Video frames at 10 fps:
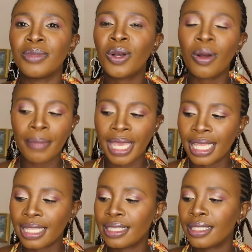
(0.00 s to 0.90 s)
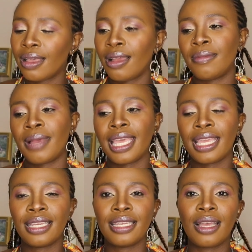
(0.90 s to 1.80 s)
comments on
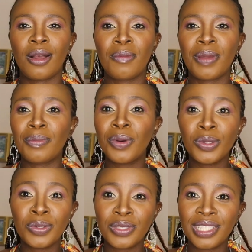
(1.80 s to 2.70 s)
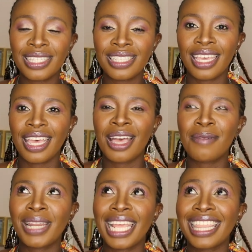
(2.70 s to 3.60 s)
my posts,
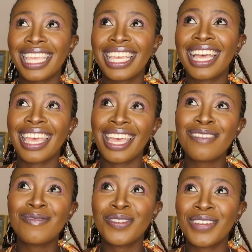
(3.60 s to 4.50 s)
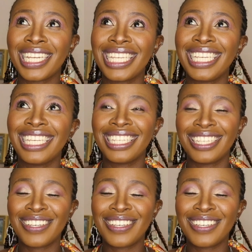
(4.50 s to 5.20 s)
but I think I am already.